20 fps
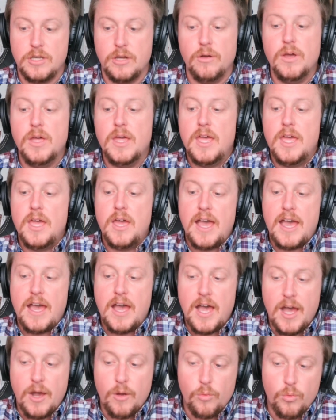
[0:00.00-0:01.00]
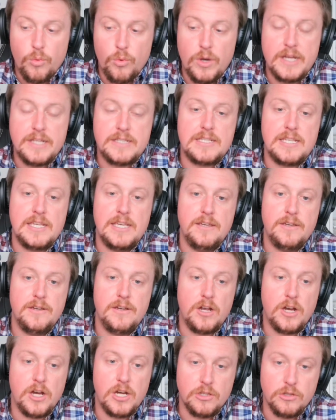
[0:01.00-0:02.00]
So what
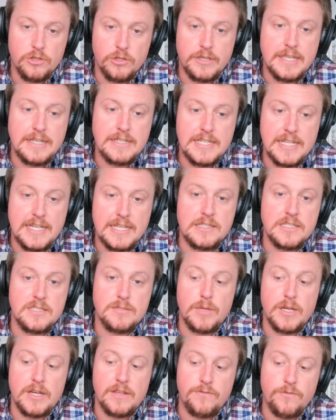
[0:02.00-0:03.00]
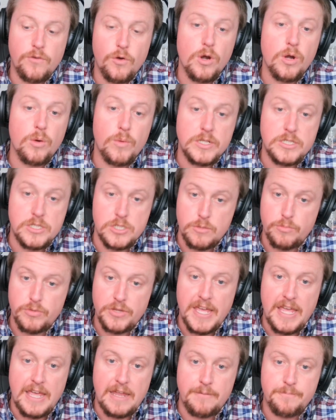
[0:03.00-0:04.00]
are you looking to get this money for? What's your
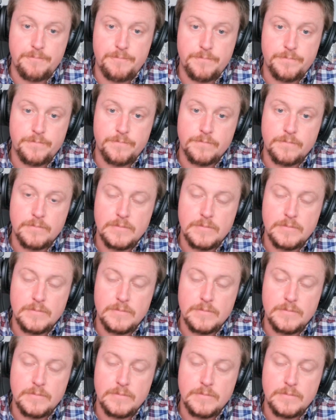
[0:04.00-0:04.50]
plan?